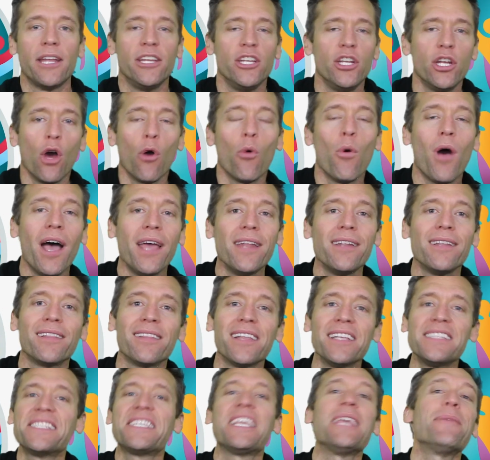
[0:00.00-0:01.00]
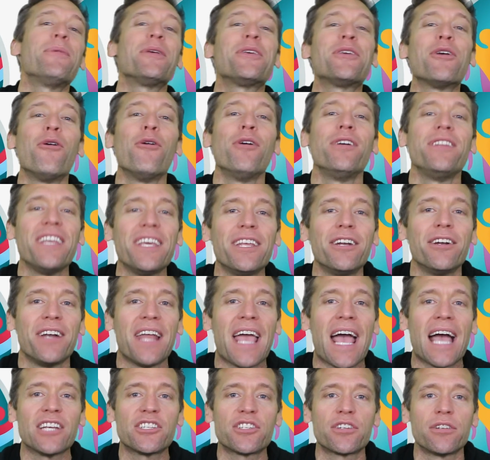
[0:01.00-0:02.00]
And you know what? Let's keep it going
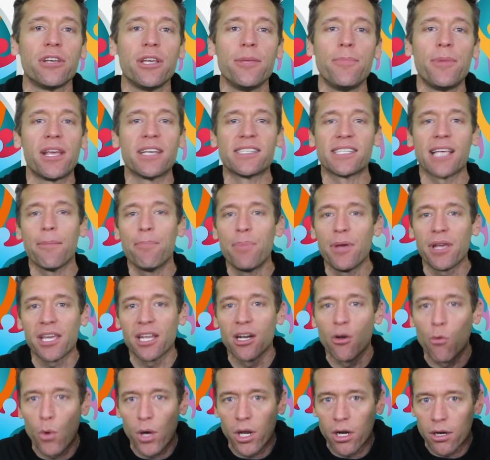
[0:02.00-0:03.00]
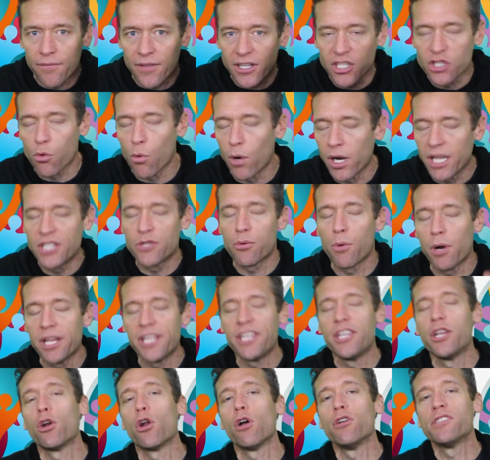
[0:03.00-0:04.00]
internationally because I'm picking a winner of the
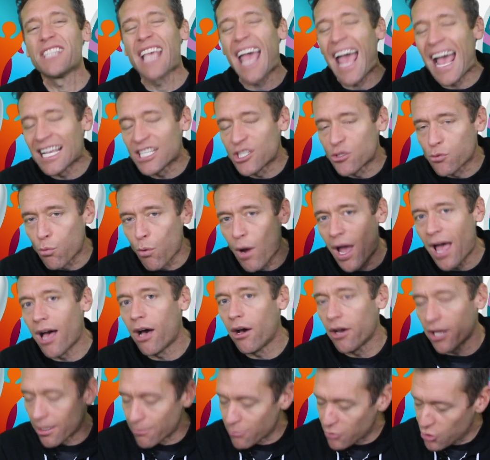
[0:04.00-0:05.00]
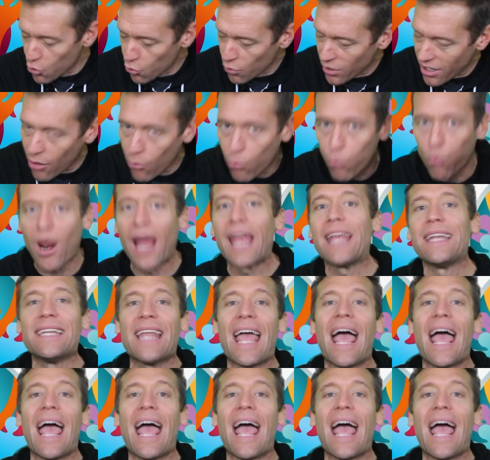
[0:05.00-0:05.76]
2020 Euros as well, and I'm doing it right